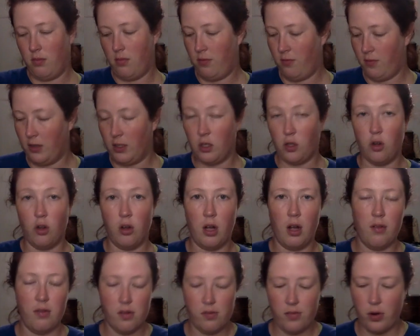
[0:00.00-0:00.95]
physical
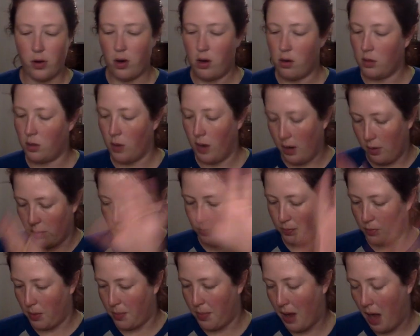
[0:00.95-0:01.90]
cover photo, so I will
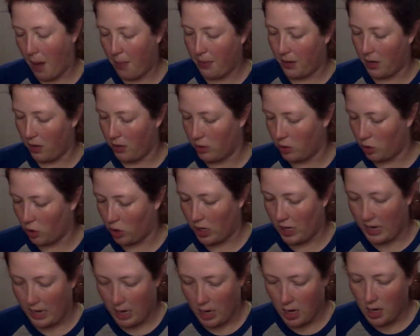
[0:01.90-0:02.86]
pop it on the screen
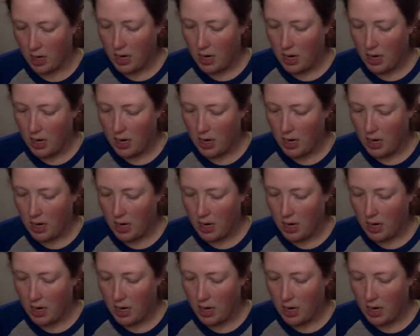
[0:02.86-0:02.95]
here.